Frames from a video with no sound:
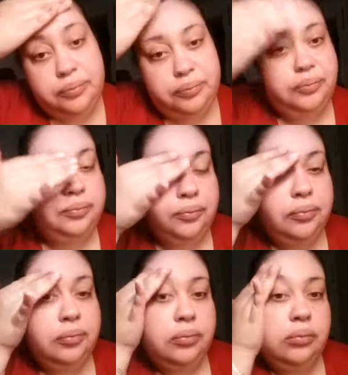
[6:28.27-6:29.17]

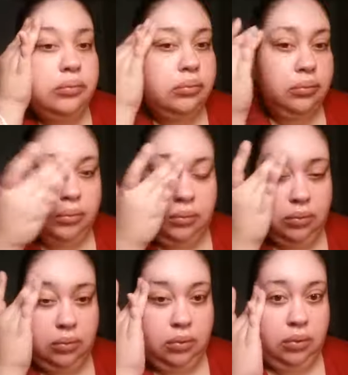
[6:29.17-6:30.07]

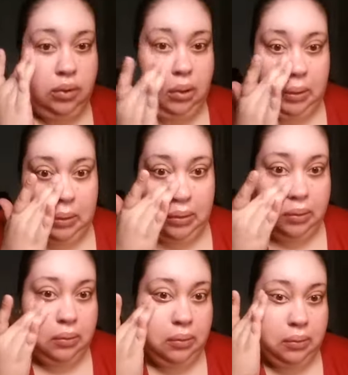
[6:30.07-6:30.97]

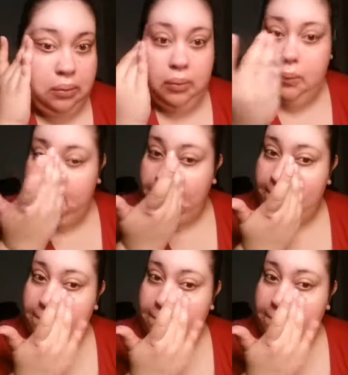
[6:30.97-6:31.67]
(no one is talking)